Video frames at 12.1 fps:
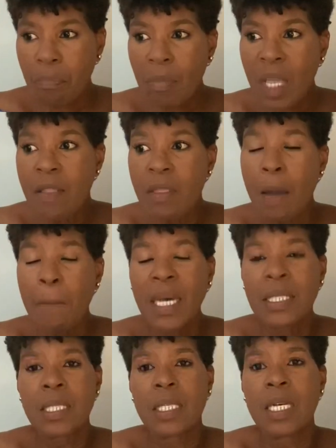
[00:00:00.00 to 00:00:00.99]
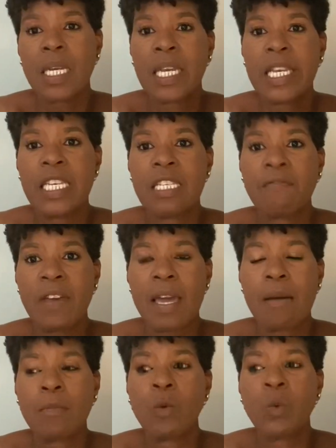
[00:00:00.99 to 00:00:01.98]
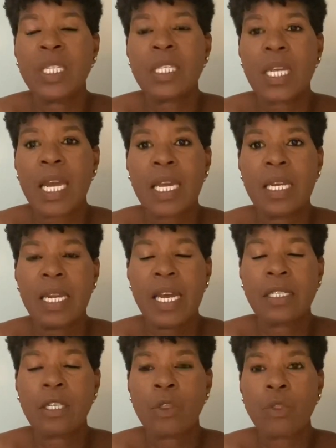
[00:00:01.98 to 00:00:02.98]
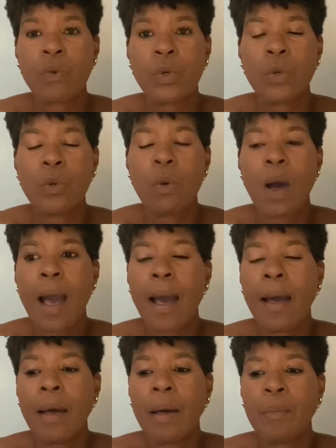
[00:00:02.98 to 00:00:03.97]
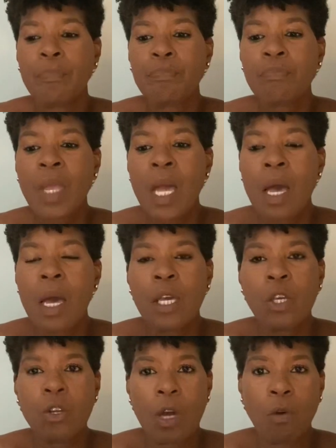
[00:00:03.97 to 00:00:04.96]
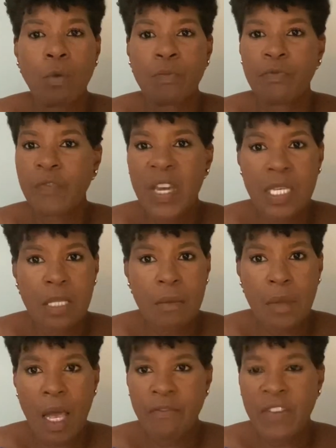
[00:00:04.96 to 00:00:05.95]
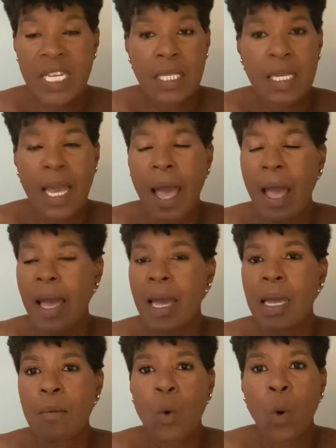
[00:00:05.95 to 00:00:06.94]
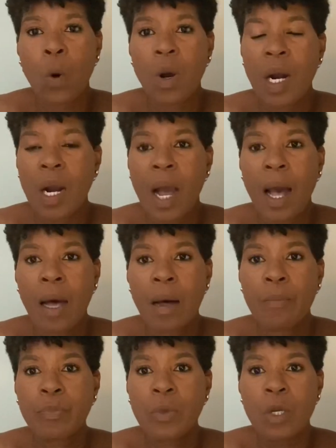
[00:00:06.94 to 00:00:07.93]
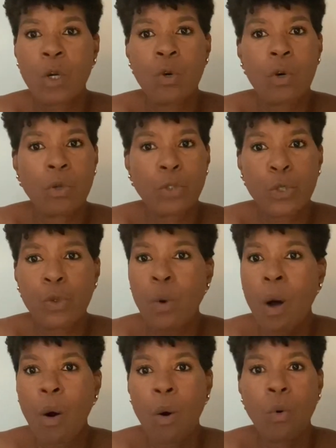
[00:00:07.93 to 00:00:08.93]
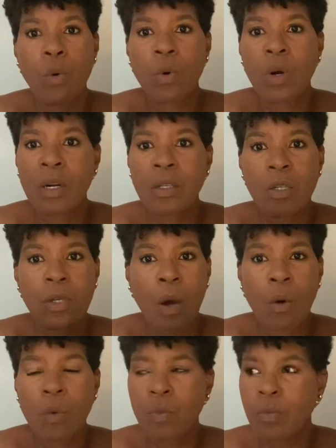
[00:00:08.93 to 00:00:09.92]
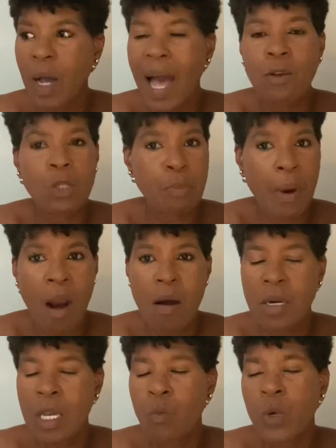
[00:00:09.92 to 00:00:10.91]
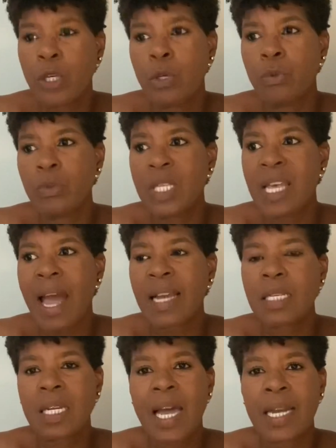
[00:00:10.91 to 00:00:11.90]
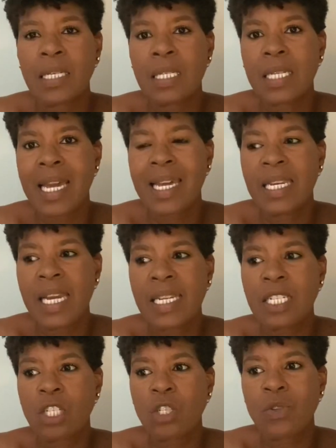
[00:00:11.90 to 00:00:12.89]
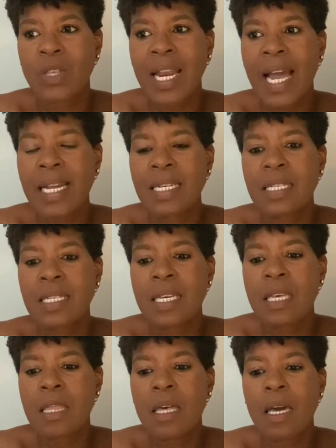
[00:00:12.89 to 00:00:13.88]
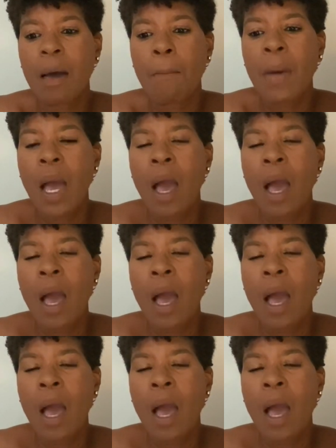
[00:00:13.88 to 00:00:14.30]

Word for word: And then my son and his family, we stay connected through, um, you know, face FaceTime or um, Google Duo or, you know, house party. We use that to kind of stay connected so that I can see them